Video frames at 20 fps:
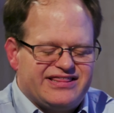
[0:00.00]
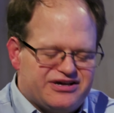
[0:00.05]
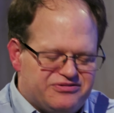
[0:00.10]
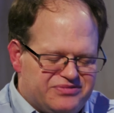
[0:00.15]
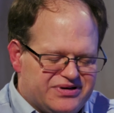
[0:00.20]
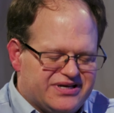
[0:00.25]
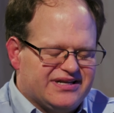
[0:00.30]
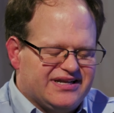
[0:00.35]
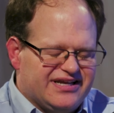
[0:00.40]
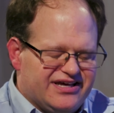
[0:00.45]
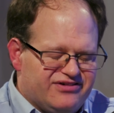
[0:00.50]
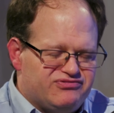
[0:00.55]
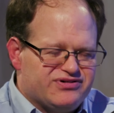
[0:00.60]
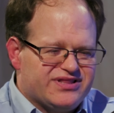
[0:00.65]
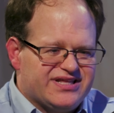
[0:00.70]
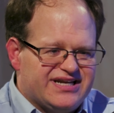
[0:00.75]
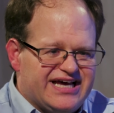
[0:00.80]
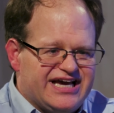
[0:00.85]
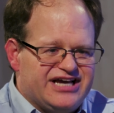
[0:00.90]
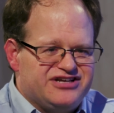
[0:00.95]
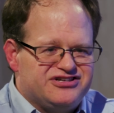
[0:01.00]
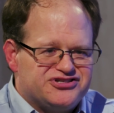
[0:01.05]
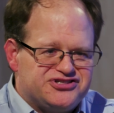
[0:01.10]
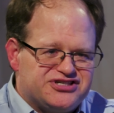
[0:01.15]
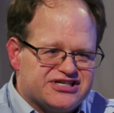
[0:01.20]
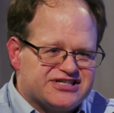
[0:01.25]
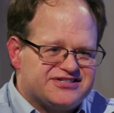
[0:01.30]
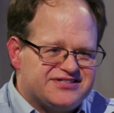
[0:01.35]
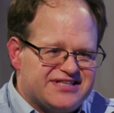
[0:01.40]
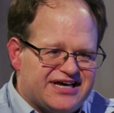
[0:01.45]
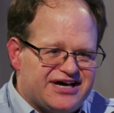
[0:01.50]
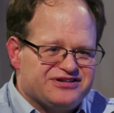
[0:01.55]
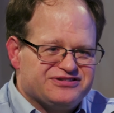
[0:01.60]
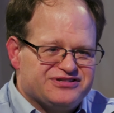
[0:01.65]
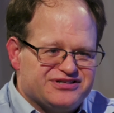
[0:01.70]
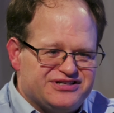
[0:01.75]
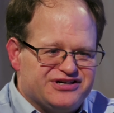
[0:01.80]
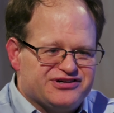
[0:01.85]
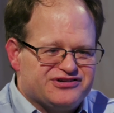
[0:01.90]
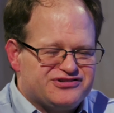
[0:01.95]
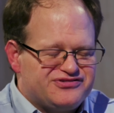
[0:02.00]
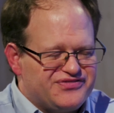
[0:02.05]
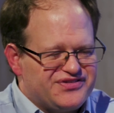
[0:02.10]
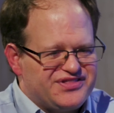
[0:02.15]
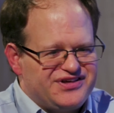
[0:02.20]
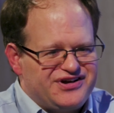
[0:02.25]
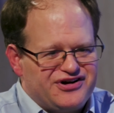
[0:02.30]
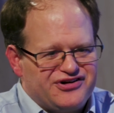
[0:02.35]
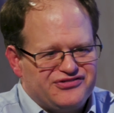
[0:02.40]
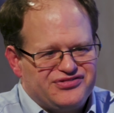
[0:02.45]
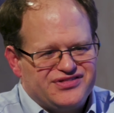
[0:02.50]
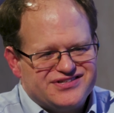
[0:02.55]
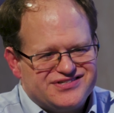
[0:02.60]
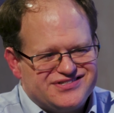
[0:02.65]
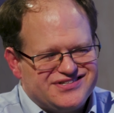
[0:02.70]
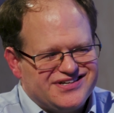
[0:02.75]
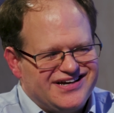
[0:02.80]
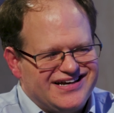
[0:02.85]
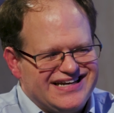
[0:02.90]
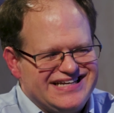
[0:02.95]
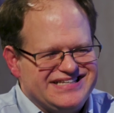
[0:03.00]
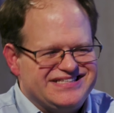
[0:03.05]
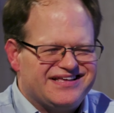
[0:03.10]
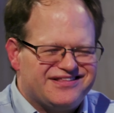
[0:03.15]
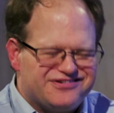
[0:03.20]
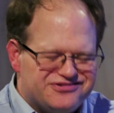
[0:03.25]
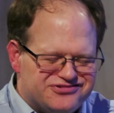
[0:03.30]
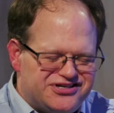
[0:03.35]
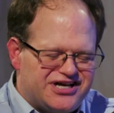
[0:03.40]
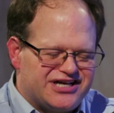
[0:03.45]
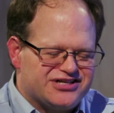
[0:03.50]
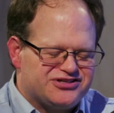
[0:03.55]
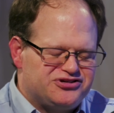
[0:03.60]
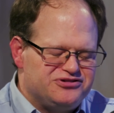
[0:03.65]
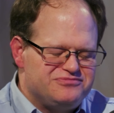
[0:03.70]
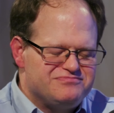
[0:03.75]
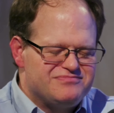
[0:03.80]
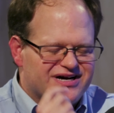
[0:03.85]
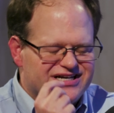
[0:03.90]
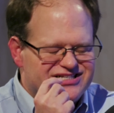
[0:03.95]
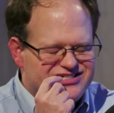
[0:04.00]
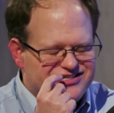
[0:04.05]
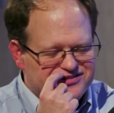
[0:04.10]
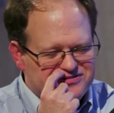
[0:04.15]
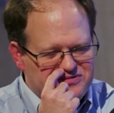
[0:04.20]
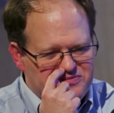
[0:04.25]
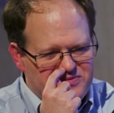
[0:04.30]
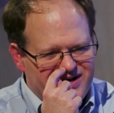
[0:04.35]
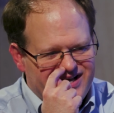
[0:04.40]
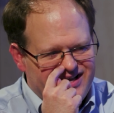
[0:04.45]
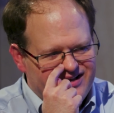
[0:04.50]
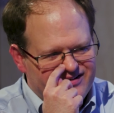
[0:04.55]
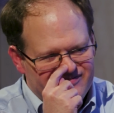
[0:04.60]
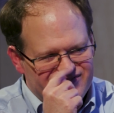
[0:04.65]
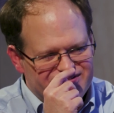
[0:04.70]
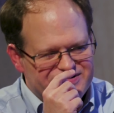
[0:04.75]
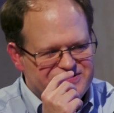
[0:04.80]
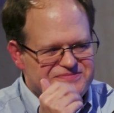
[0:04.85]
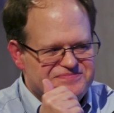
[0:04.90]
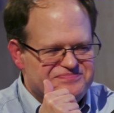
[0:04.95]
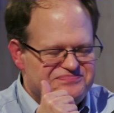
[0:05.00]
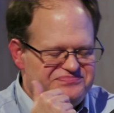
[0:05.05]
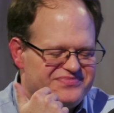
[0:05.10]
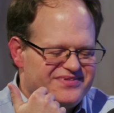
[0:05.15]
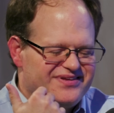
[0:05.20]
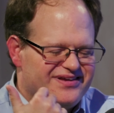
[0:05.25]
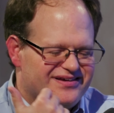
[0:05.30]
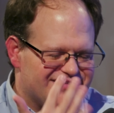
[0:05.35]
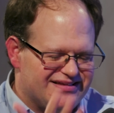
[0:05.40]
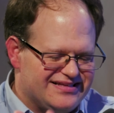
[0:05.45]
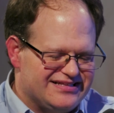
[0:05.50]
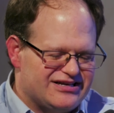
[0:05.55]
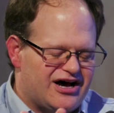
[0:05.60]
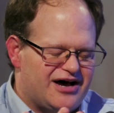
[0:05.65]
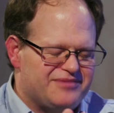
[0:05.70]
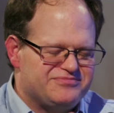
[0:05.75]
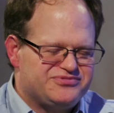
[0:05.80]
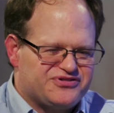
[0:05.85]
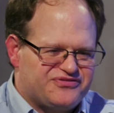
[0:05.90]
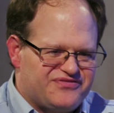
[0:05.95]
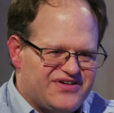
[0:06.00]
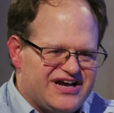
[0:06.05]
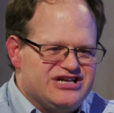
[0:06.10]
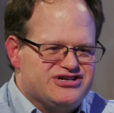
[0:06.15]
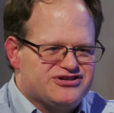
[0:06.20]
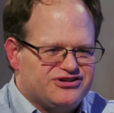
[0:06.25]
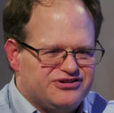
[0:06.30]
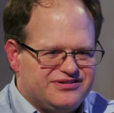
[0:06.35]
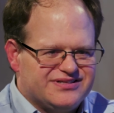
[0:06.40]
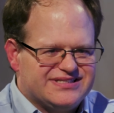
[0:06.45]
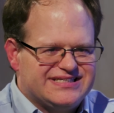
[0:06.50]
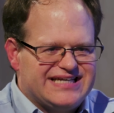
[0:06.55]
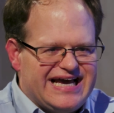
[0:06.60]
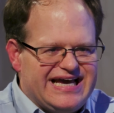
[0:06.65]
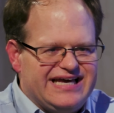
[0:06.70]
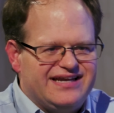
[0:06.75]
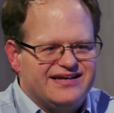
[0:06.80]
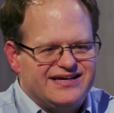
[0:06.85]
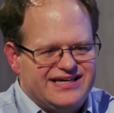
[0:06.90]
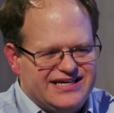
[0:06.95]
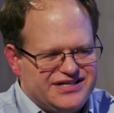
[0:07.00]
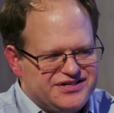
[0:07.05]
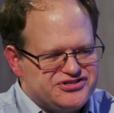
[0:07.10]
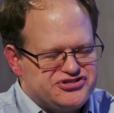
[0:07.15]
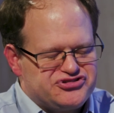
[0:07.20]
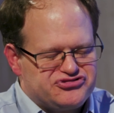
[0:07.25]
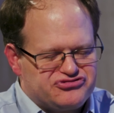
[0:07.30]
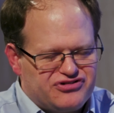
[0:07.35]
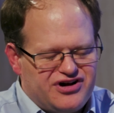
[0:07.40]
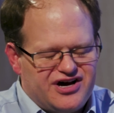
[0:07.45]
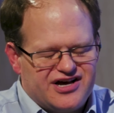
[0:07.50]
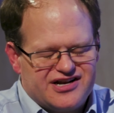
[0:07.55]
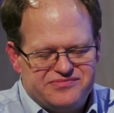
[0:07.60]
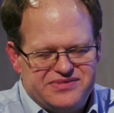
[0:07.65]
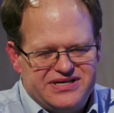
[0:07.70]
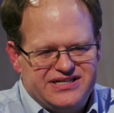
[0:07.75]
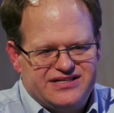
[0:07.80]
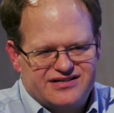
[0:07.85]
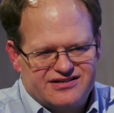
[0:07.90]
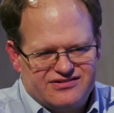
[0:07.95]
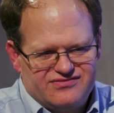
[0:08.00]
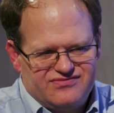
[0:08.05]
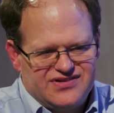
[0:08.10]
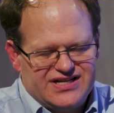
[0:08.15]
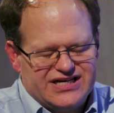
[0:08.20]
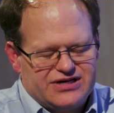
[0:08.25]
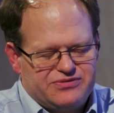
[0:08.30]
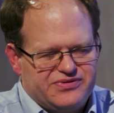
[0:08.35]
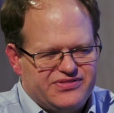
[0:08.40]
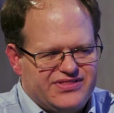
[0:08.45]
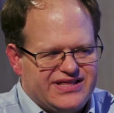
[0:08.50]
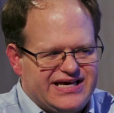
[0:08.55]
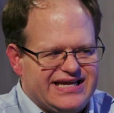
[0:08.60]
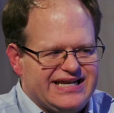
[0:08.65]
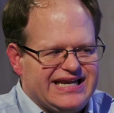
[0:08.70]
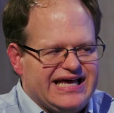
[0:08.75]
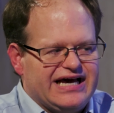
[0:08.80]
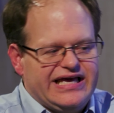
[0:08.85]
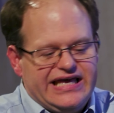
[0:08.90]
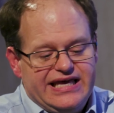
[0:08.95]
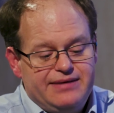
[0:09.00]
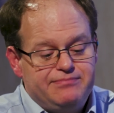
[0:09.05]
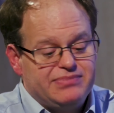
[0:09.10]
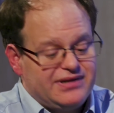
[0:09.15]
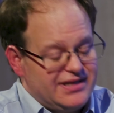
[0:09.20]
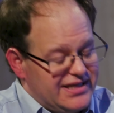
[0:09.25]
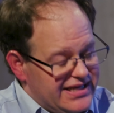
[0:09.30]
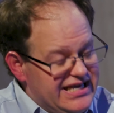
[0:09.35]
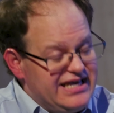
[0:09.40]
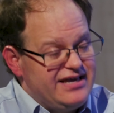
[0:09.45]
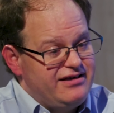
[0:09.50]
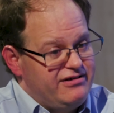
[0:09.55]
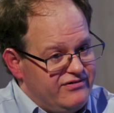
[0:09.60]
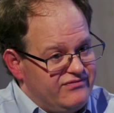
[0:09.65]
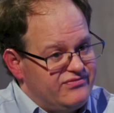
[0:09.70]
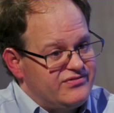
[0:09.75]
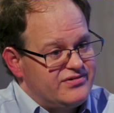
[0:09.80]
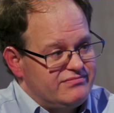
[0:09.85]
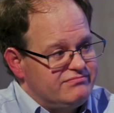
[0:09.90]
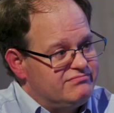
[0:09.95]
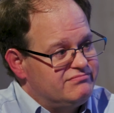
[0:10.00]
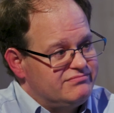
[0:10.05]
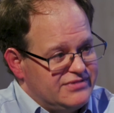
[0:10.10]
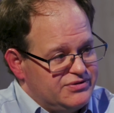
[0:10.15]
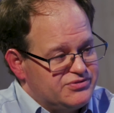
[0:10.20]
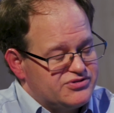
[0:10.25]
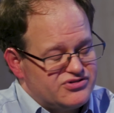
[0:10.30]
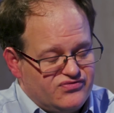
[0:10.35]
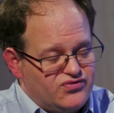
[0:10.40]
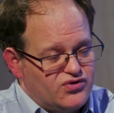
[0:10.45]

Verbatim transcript: think we could live with an age of 6,000 years for the Earth and Sun. He said there's not too much in the way of observational data in astronomy to conflict with that. Now, he believed it was